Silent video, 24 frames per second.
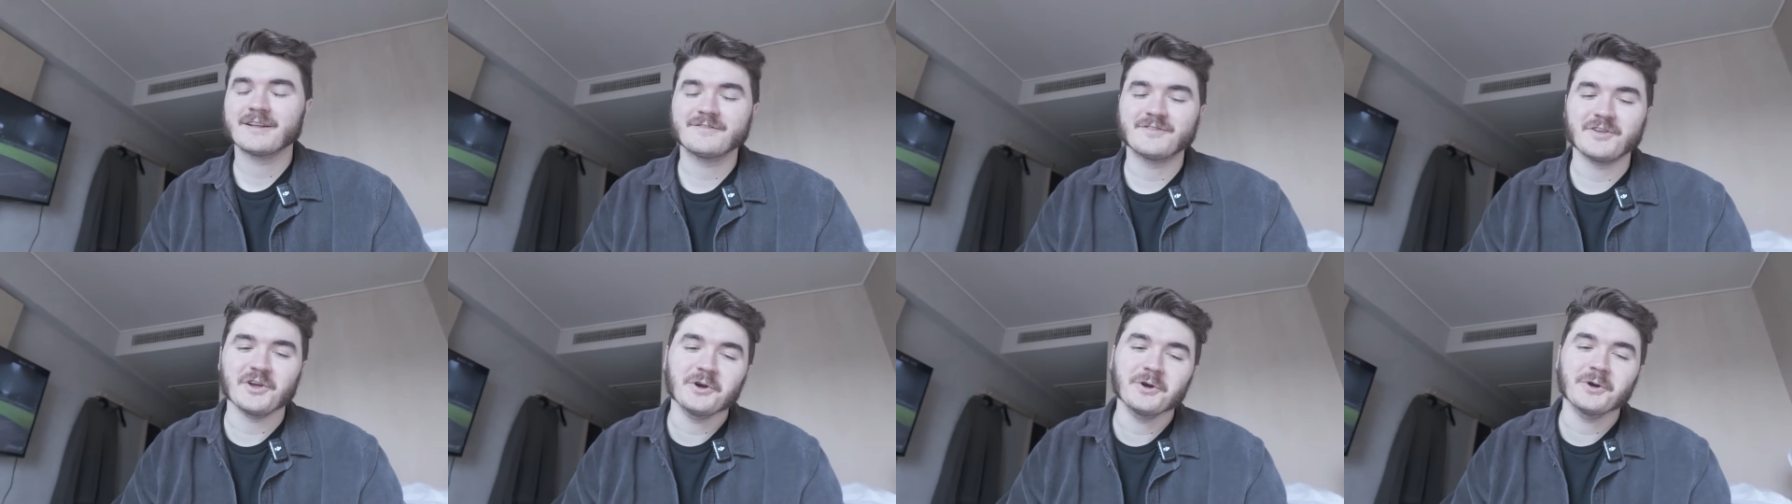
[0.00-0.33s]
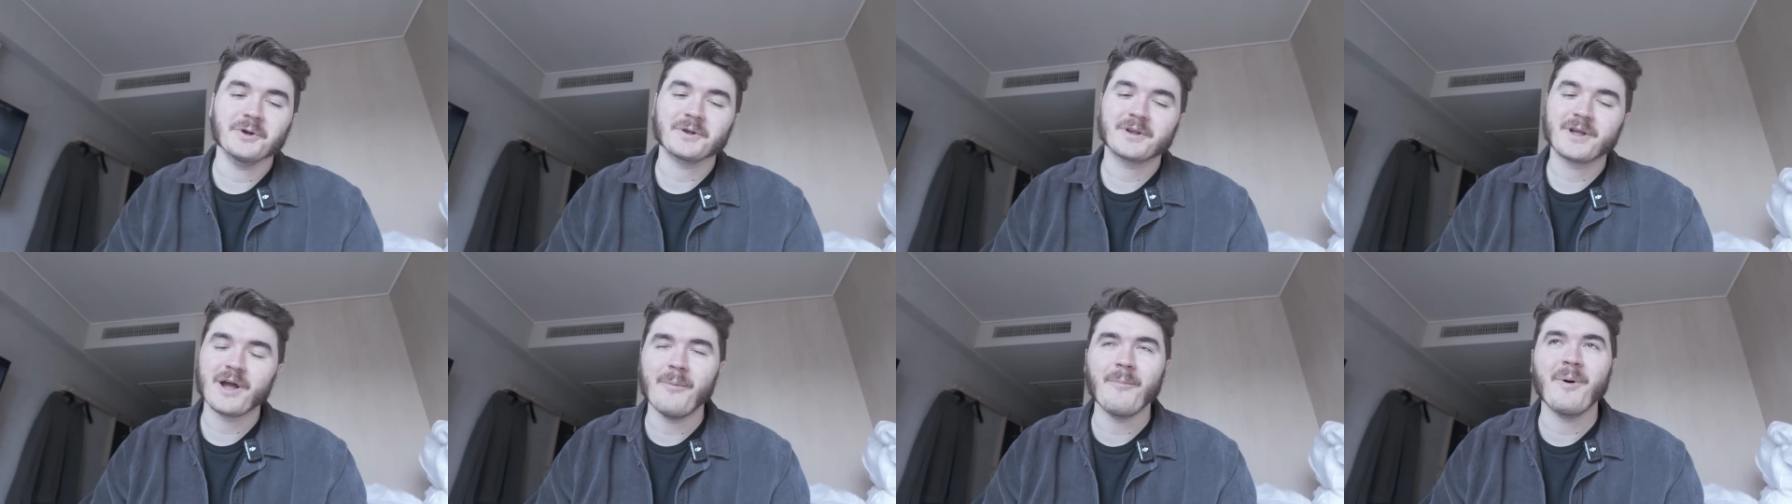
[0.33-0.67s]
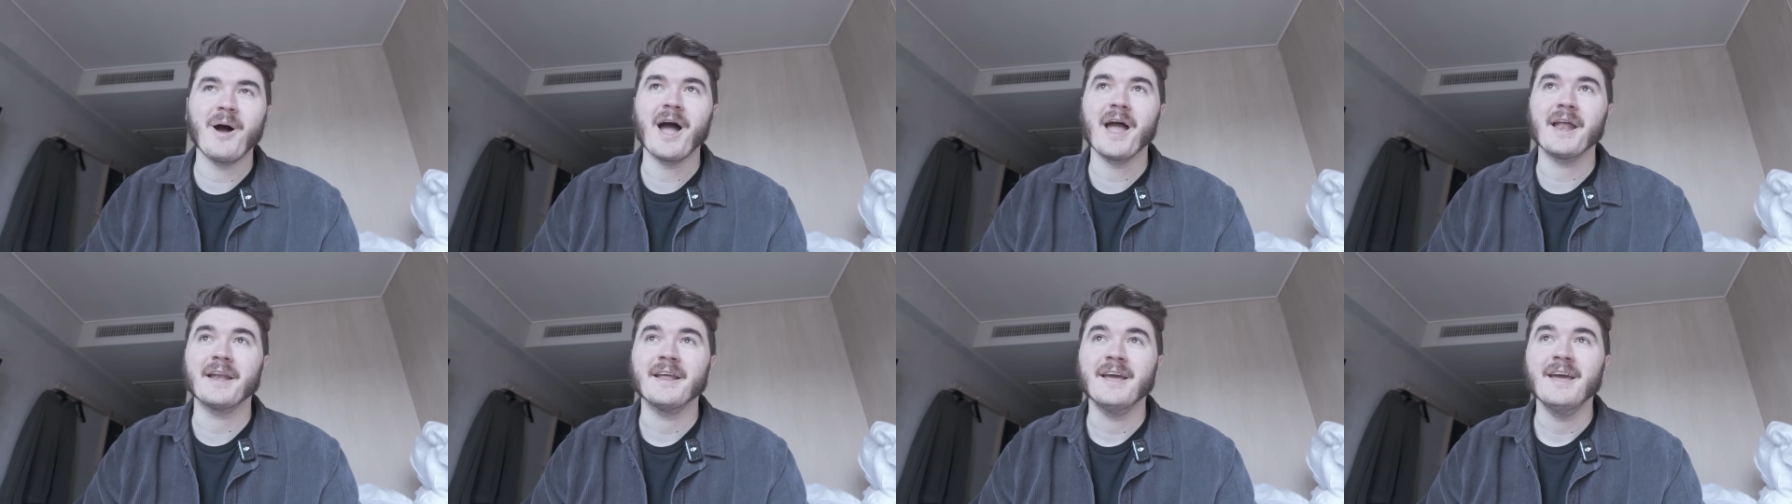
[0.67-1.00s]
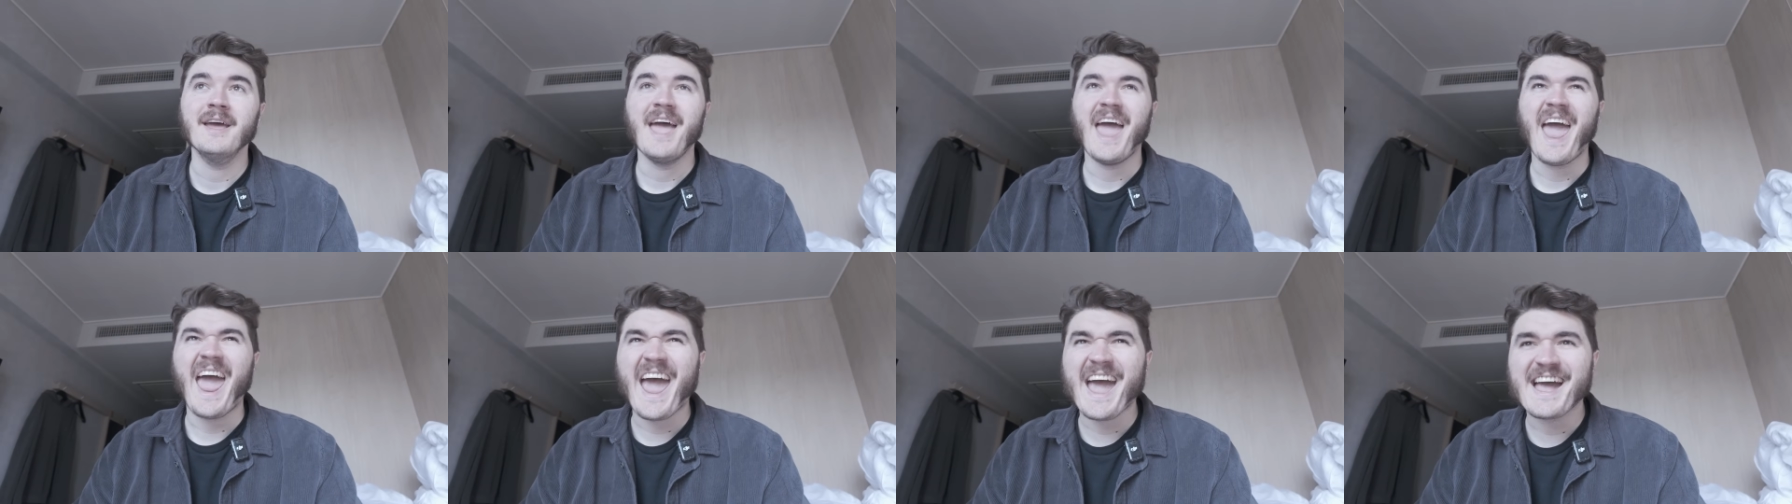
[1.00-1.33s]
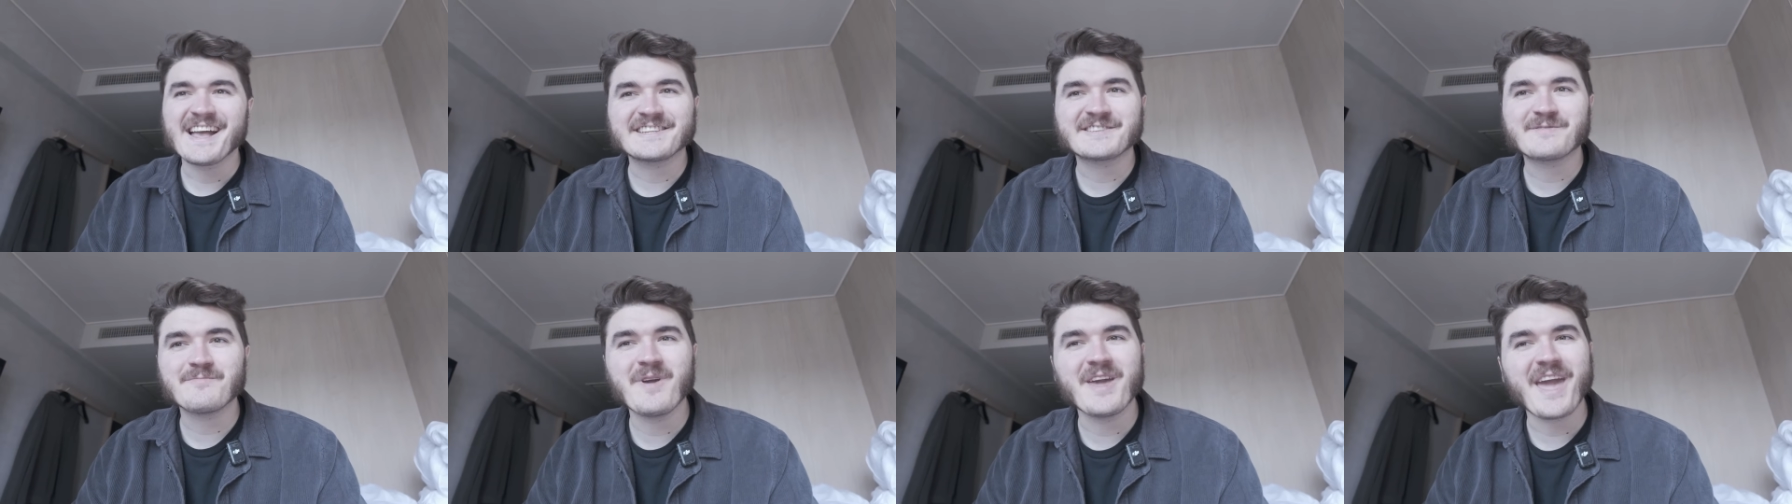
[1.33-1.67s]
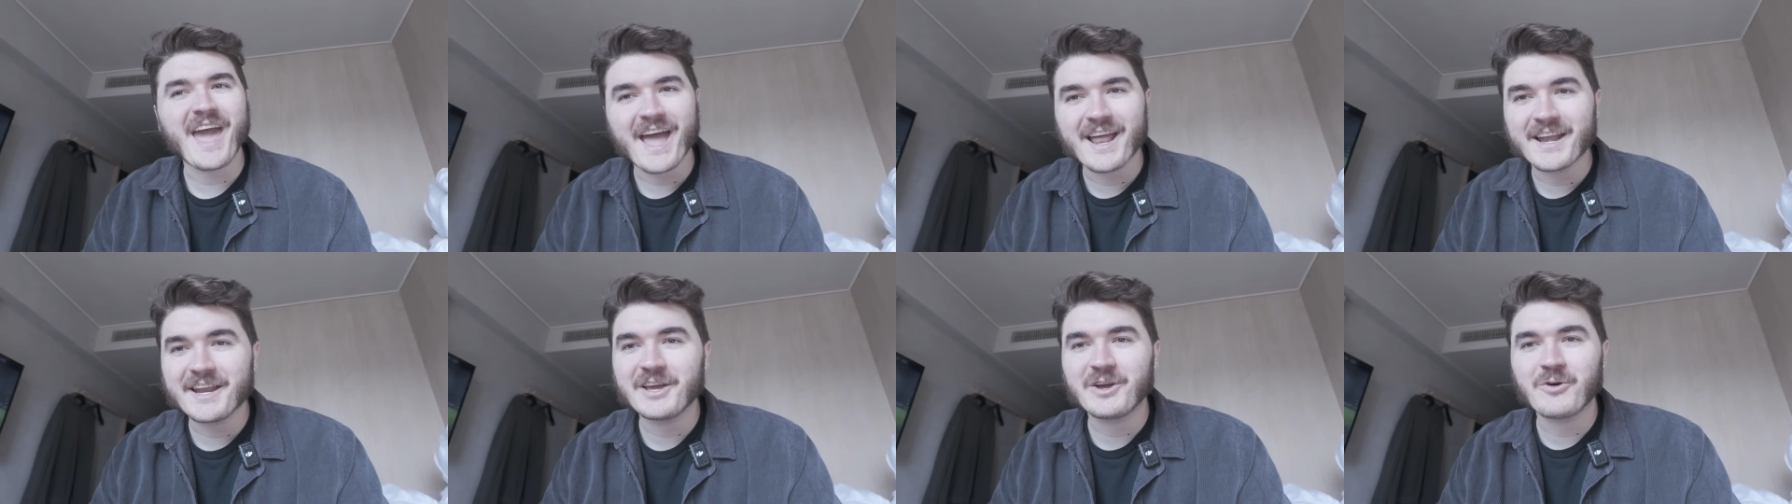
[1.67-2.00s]
Dude, come on. Ask me
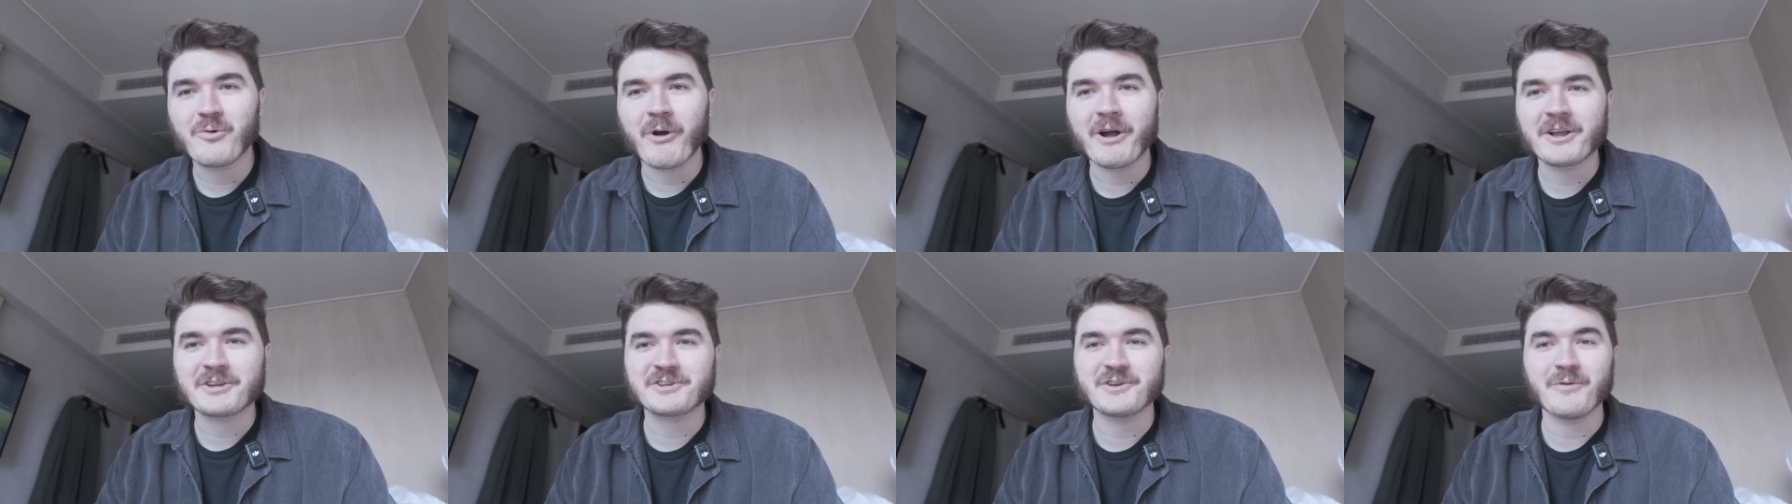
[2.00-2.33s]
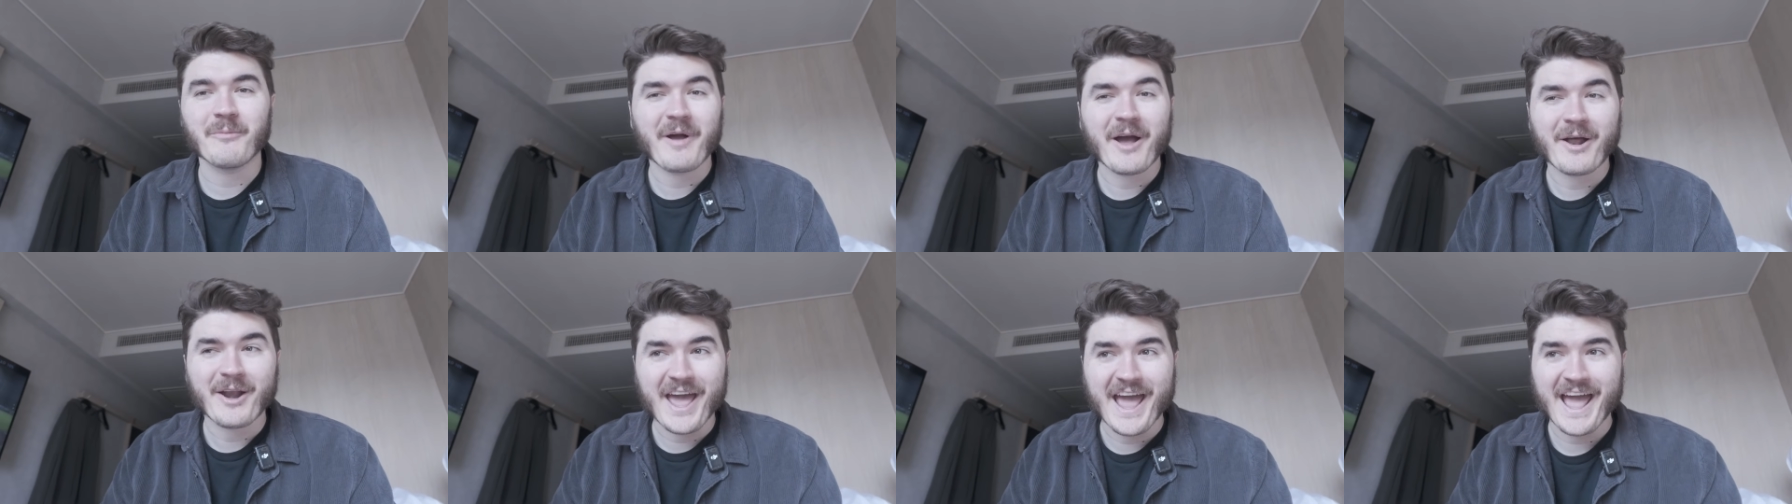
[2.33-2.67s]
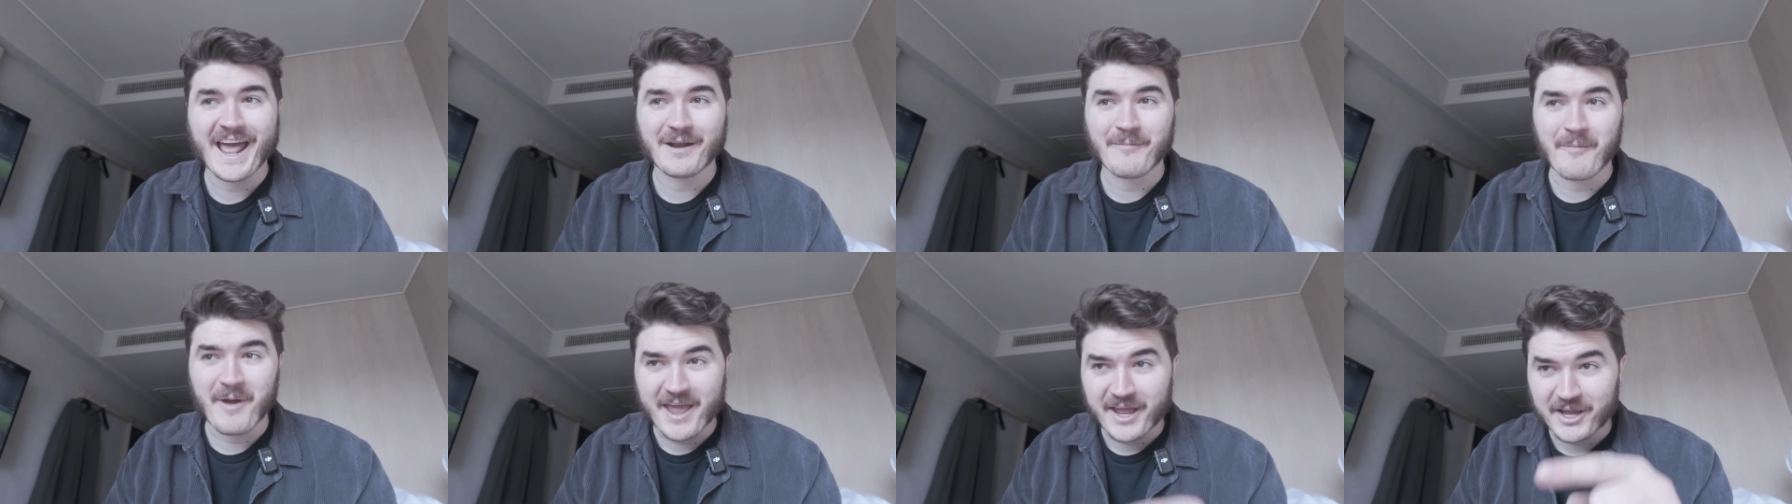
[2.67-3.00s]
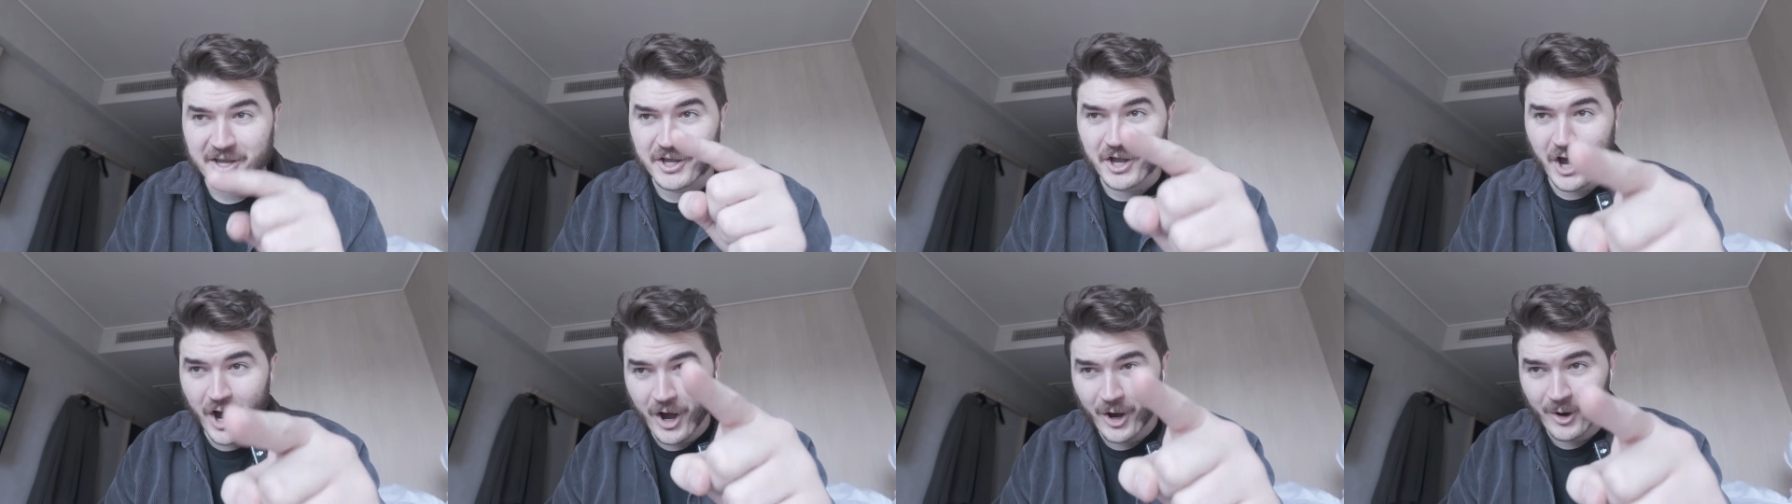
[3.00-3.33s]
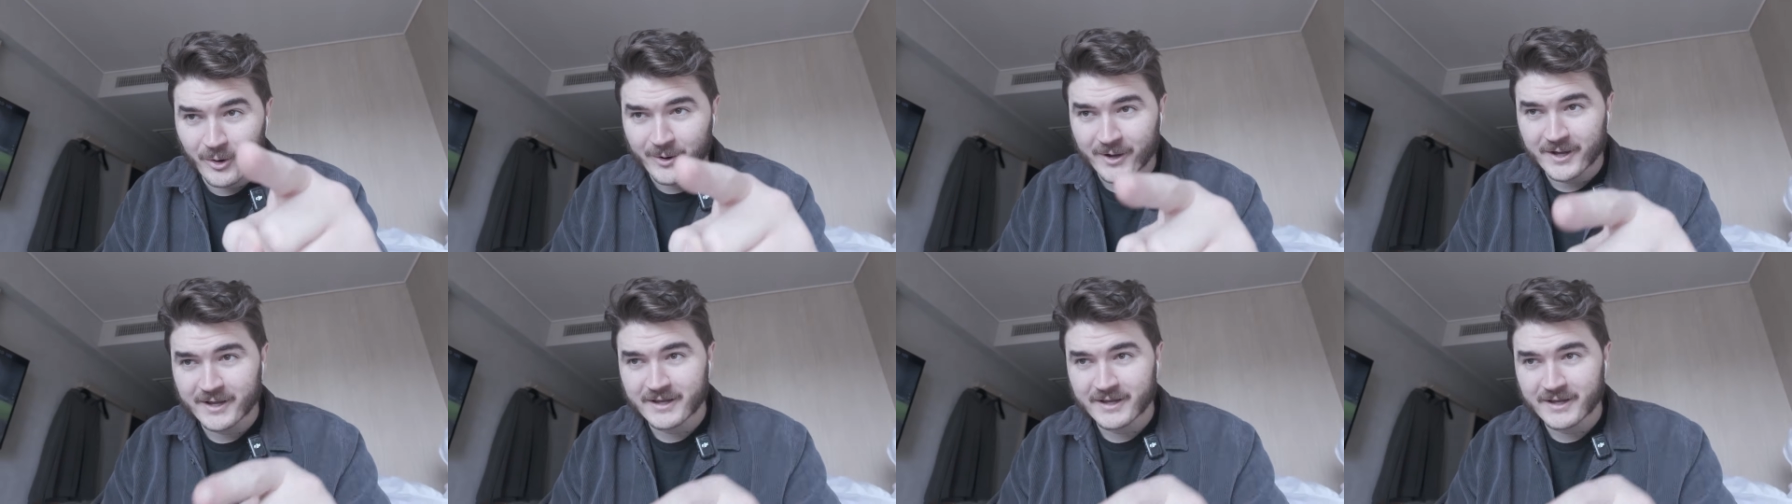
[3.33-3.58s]
any question about anime. Go.